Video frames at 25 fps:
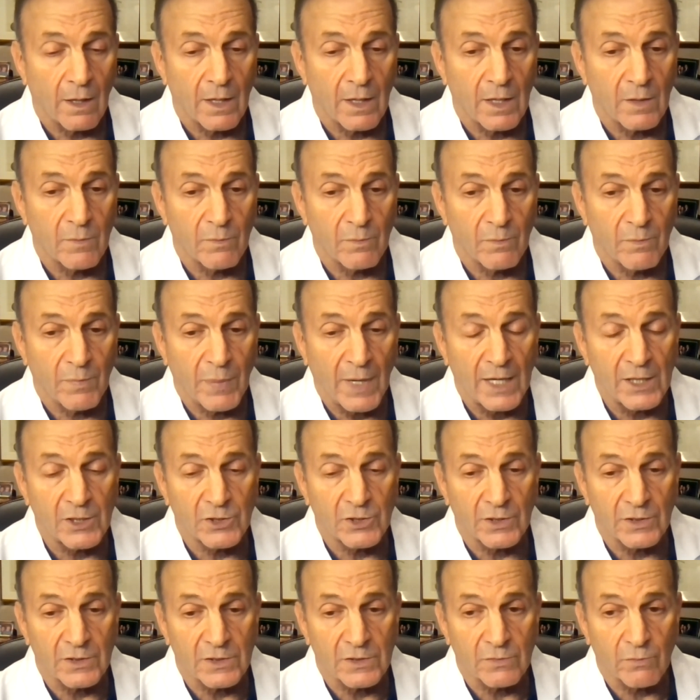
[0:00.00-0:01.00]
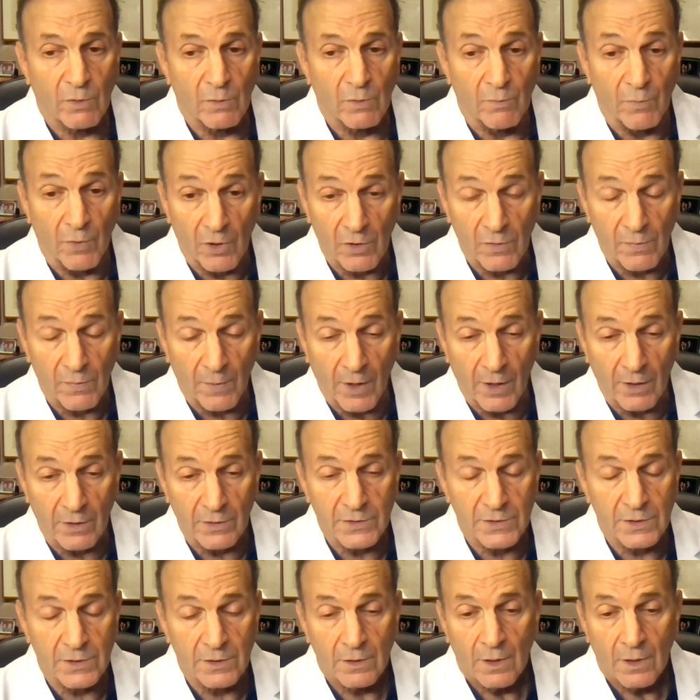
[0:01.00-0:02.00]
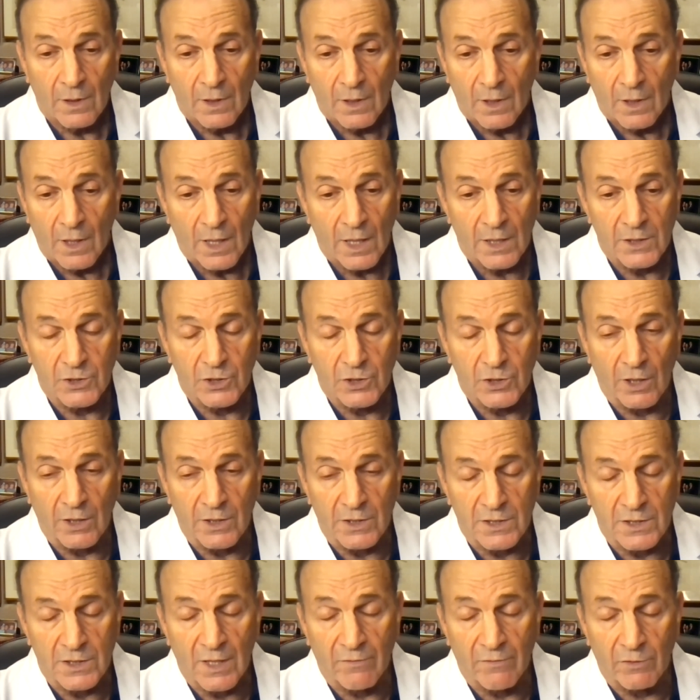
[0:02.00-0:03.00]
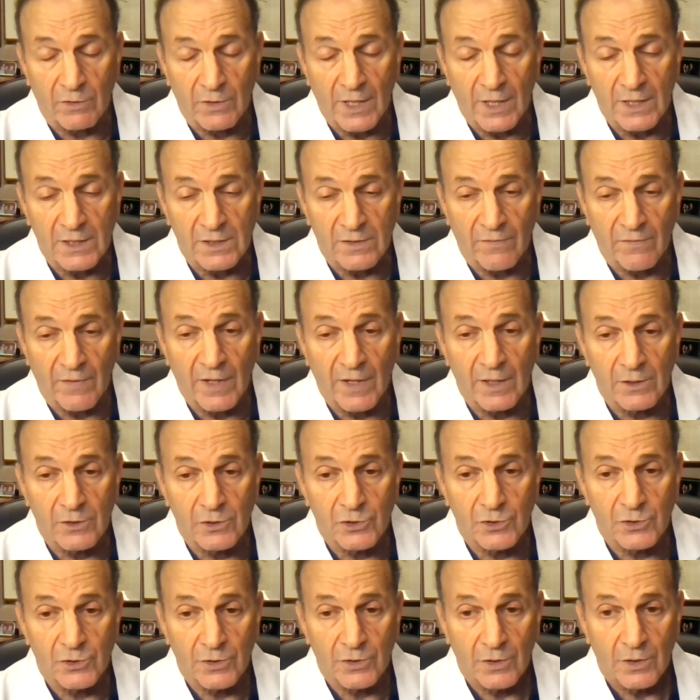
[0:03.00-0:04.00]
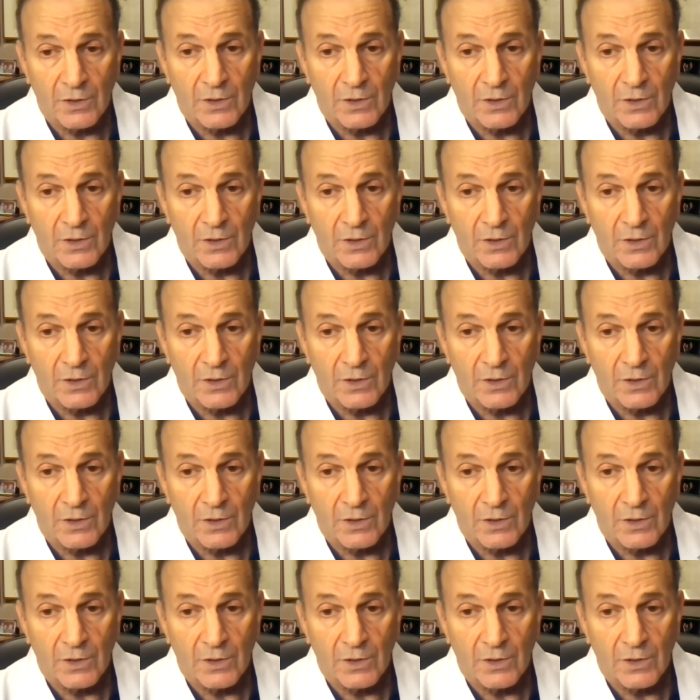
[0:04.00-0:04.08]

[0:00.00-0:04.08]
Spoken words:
in patients with birthmarks as young as several days of age.